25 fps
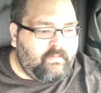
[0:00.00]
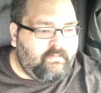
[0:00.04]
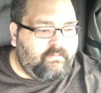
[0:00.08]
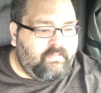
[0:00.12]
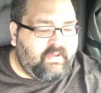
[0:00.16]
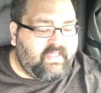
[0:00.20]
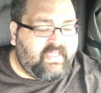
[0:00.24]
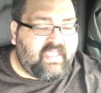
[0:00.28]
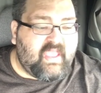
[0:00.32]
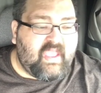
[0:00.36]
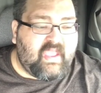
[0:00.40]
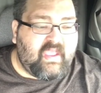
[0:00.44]

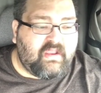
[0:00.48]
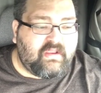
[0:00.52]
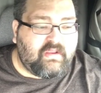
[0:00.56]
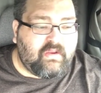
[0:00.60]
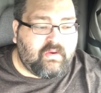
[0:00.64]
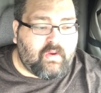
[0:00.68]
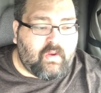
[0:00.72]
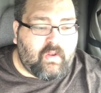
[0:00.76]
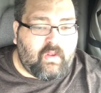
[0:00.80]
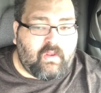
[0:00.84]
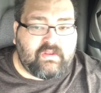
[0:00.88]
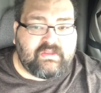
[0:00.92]
But then
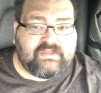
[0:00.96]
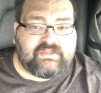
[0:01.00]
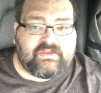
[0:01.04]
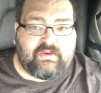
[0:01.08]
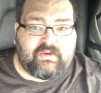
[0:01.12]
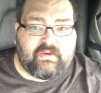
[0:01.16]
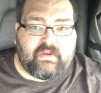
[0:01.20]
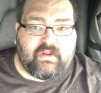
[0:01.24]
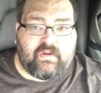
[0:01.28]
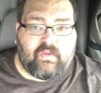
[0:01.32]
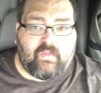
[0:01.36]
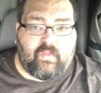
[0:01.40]
you're
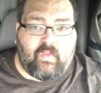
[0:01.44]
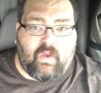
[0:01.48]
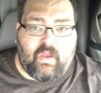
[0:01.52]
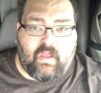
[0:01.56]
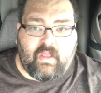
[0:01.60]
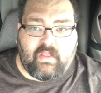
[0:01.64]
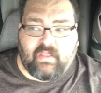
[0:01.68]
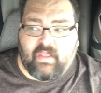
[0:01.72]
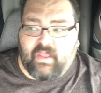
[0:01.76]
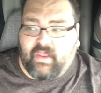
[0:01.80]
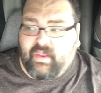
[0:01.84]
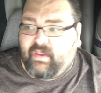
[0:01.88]
also going to
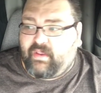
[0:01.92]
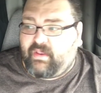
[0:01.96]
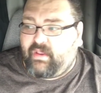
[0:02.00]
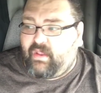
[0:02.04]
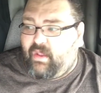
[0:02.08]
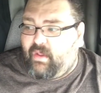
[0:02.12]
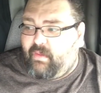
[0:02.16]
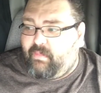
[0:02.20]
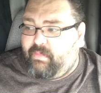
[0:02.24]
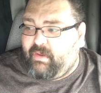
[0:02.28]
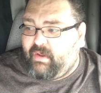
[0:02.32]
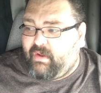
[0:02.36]
want like
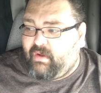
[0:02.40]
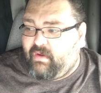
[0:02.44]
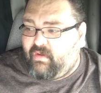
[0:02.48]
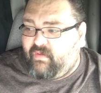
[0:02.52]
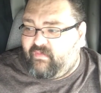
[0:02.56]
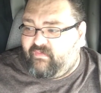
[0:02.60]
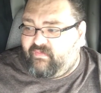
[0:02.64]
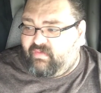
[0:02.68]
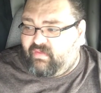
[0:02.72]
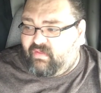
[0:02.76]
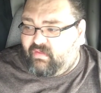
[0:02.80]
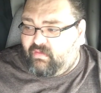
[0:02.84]
a pair
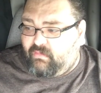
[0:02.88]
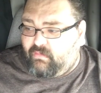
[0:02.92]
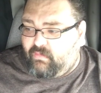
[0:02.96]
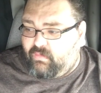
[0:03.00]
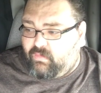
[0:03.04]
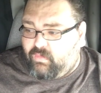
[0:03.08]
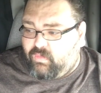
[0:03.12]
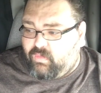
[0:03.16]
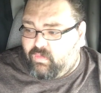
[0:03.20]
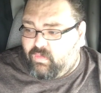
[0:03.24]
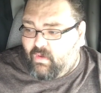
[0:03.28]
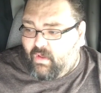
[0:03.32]
of
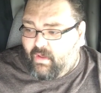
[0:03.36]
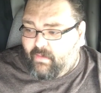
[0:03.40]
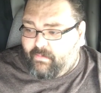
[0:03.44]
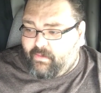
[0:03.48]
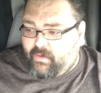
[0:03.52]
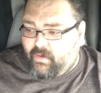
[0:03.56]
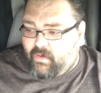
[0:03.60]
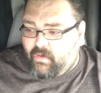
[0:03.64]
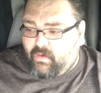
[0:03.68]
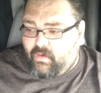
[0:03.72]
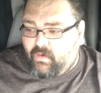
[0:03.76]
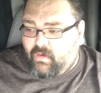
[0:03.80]

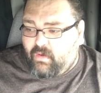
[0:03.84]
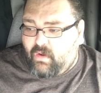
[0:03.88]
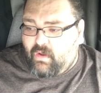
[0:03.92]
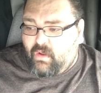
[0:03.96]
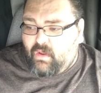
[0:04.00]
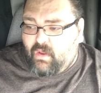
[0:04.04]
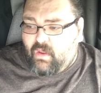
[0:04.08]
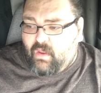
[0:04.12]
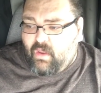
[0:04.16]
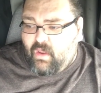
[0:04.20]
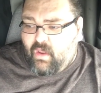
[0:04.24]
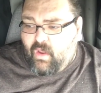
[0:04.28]
rubber,
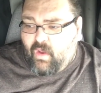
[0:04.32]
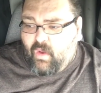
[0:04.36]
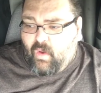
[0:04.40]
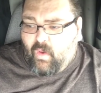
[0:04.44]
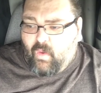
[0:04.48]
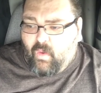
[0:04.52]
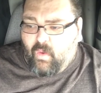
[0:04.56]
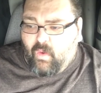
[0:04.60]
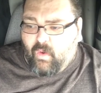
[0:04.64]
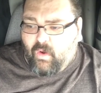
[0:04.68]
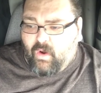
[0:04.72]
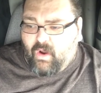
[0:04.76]

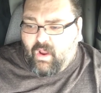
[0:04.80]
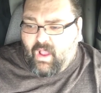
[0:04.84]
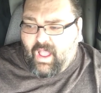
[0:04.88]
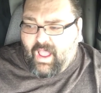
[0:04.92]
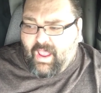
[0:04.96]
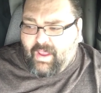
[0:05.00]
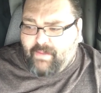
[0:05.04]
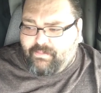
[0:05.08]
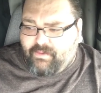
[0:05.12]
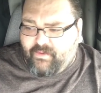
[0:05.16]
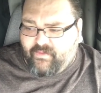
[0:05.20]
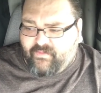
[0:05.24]
or
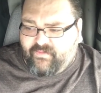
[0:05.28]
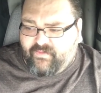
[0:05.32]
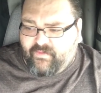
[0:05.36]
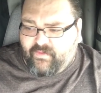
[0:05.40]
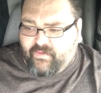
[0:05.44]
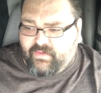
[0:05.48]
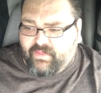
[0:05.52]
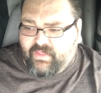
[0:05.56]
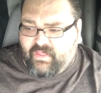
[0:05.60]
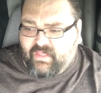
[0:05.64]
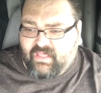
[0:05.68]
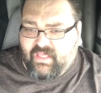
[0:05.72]
I
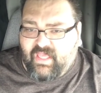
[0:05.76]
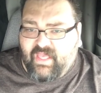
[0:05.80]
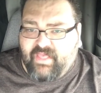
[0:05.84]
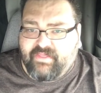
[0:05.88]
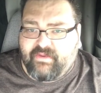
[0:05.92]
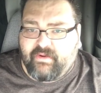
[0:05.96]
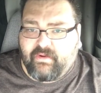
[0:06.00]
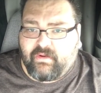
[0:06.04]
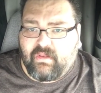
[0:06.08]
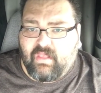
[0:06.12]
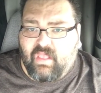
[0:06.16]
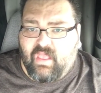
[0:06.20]
prefer the
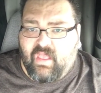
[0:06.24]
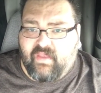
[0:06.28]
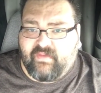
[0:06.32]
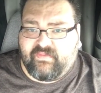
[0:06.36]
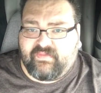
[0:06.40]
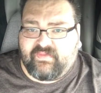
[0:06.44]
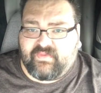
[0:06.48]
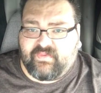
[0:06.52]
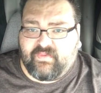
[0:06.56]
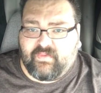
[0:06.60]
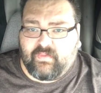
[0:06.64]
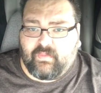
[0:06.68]
leather
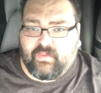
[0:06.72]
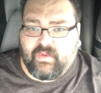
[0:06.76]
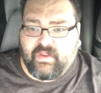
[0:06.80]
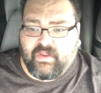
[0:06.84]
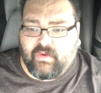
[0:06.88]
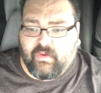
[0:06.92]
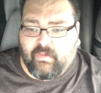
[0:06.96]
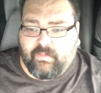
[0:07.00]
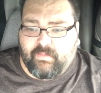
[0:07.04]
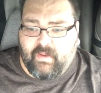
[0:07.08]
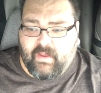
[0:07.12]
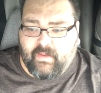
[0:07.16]
gloves for when
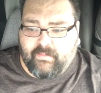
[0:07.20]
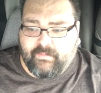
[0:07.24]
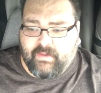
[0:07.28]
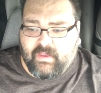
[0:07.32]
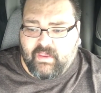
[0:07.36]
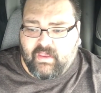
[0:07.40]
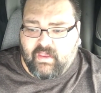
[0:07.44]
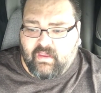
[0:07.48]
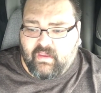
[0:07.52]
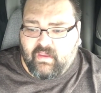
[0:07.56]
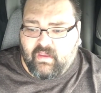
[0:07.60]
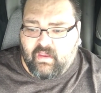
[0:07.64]
you're
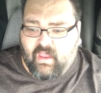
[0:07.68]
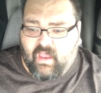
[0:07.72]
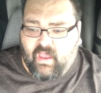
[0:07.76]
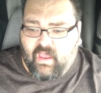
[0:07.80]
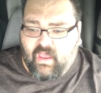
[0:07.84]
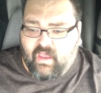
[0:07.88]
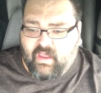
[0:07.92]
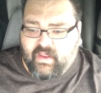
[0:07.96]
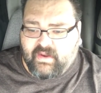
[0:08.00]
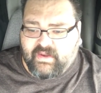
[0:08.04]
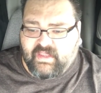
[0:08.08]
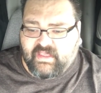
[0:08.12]
pumping
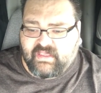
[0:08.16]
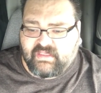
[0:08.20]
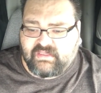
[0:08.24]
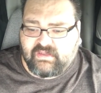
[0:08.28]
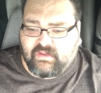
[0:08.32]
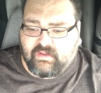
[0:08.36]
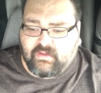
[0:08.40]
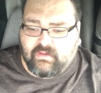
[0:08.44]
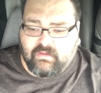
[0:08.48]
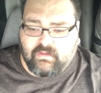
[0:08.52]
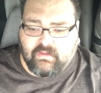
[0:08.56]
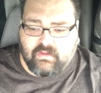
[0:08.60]

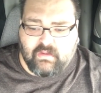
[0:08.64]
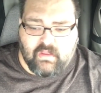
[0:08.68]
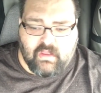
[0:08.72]
diesel.